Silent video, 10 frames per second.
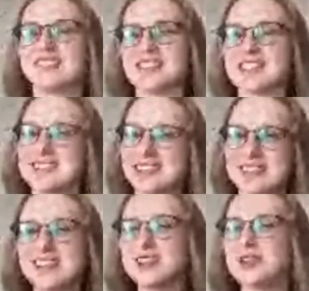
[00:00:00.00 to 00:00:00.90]
it gives this
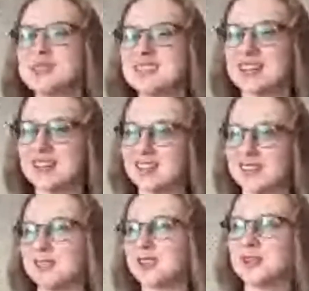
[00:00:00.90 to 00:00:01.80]
like close
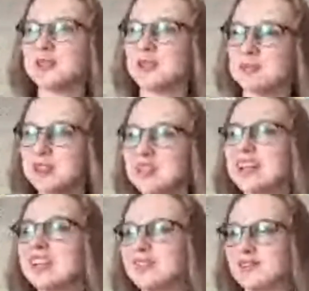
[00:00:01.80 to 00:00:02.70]
um, close
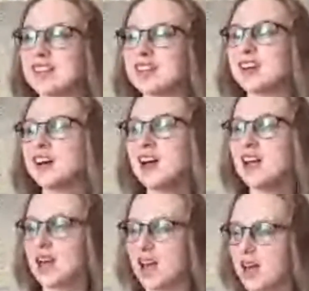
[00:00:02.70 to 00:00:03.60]
community feel
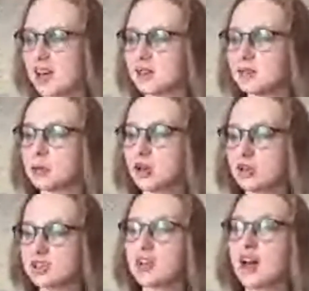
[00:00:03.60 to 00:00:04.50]
and
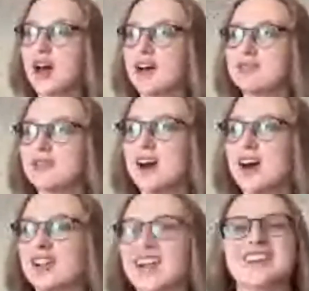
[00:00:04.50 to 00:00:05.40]
we also have
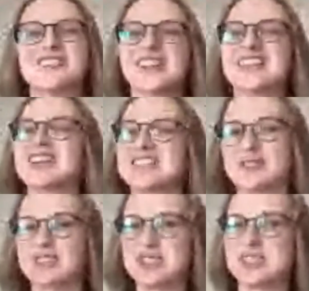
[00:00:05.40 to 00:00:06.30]
like really
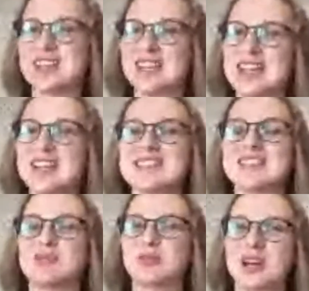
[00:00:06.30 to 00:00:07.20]
nice tradition
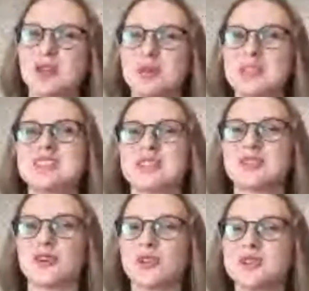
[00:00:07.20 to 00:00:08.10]
in san
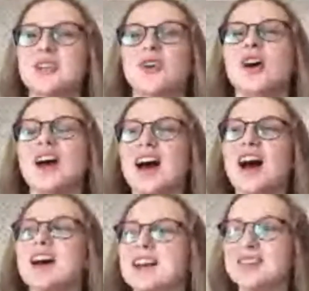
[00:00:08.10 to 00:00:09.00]
barnabas it's also
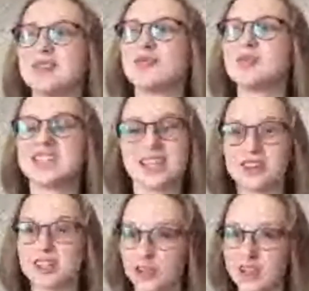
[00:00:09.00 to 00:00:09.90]
uh,
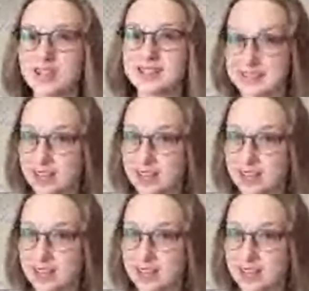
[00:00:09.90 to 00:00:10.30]
secret uh,